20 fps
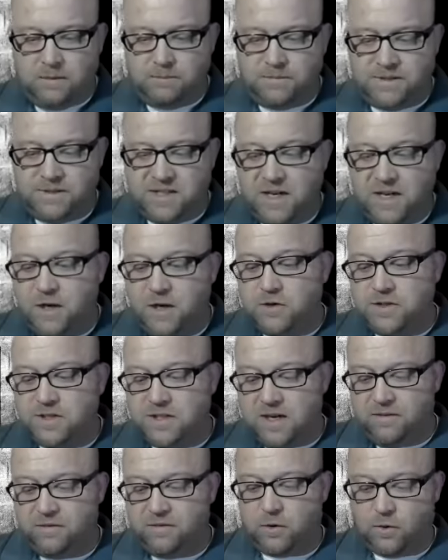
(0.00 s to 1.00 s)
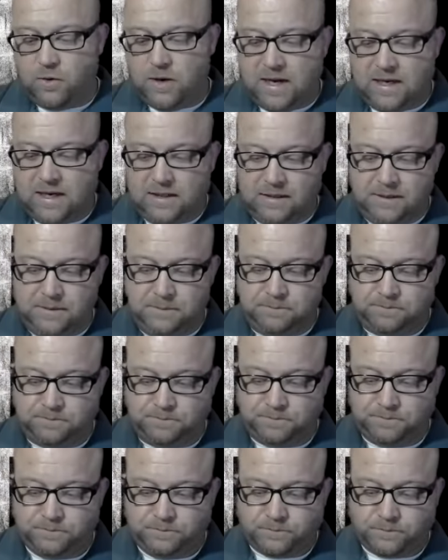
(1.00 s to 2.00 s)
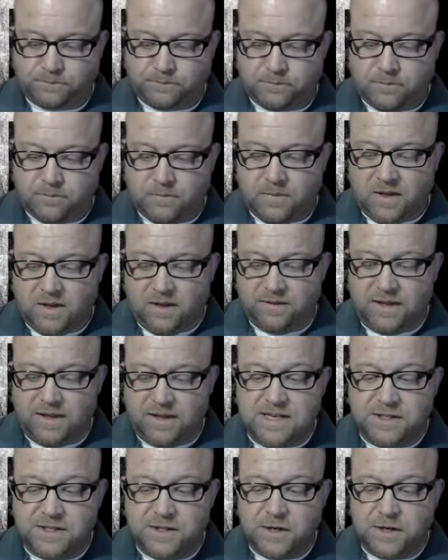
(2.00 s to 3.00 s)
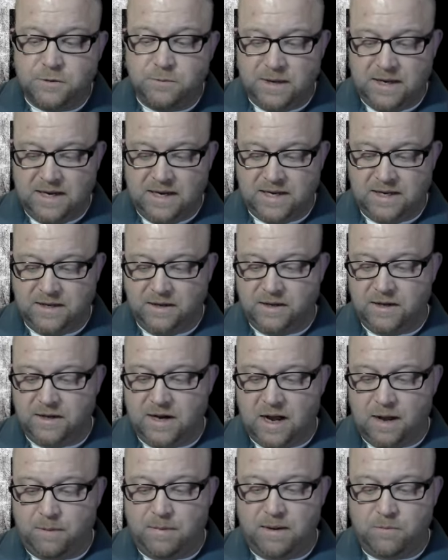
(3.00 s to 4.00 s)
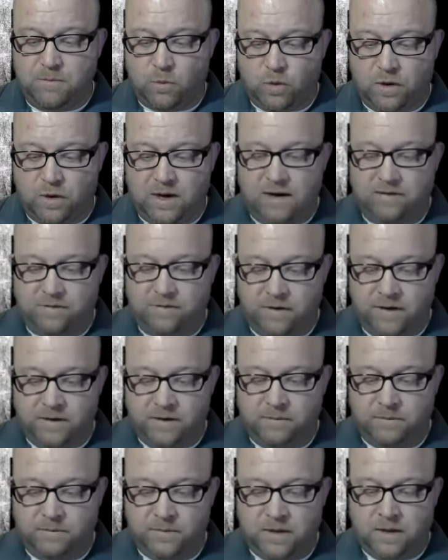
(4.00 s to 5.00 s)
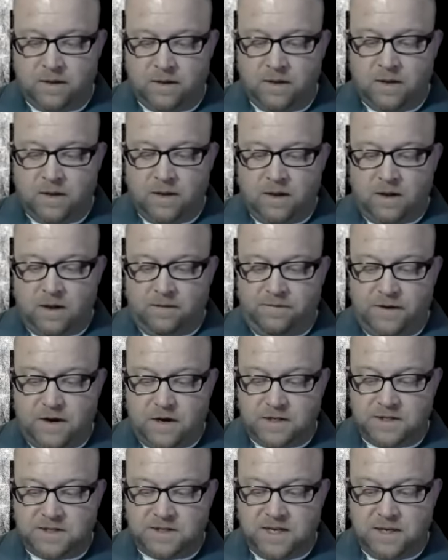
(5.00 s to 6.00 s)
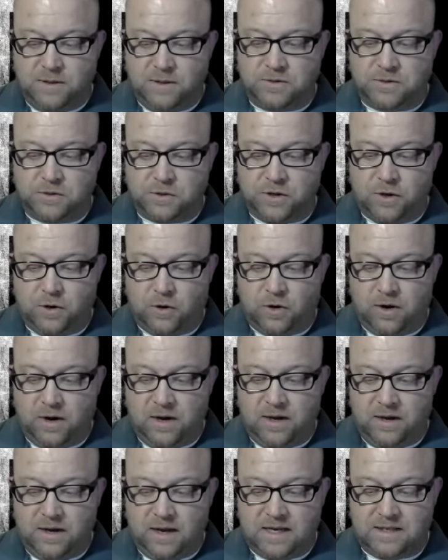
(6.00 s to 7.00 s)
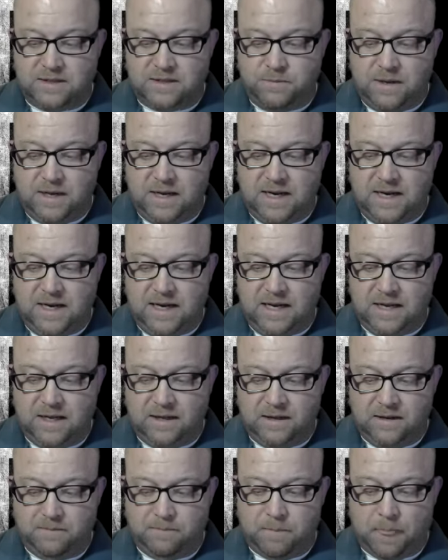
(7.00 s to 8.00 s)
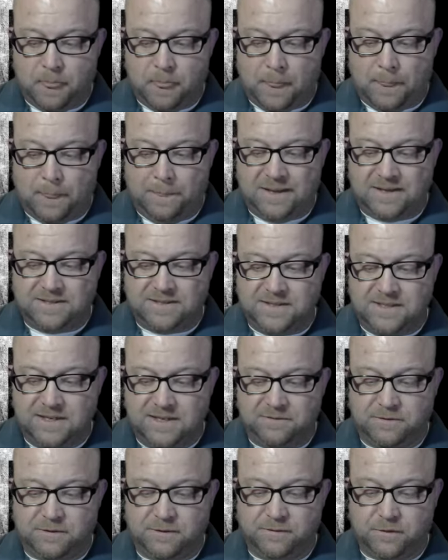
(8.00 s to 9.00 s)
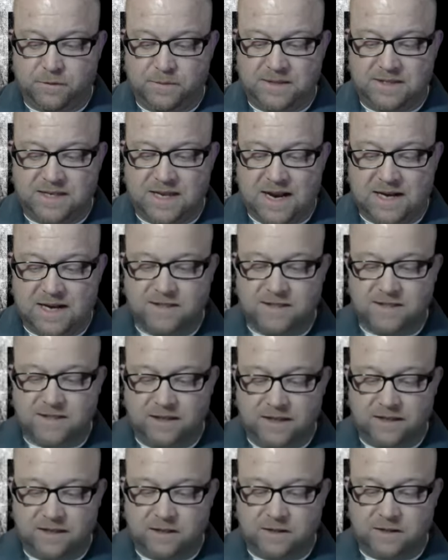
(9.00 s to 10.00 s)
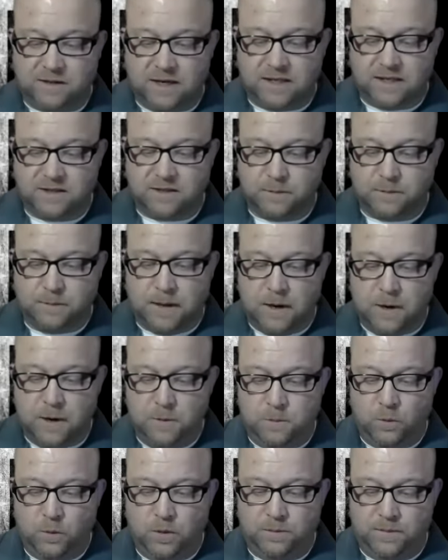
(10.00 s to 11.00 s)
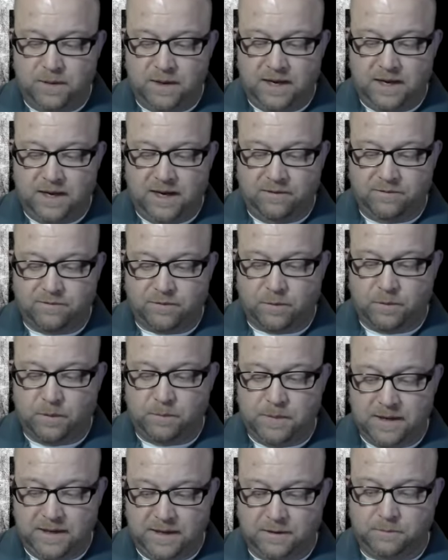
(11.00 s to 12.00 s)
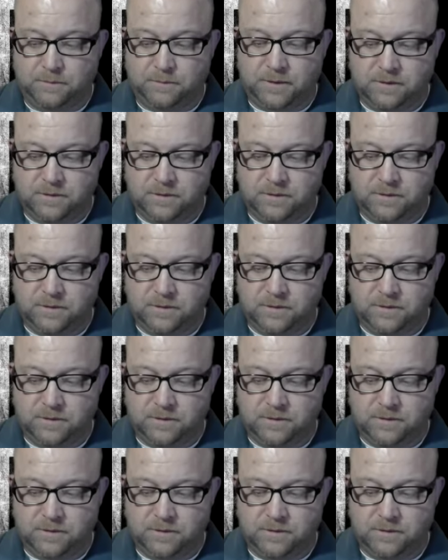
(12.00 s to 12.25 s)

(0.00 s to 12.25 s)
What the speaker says: See yourself correctly. These two men could not be more different. A Pharisee was regarded as being as different from a tax collector as the Pope would be from a pimp.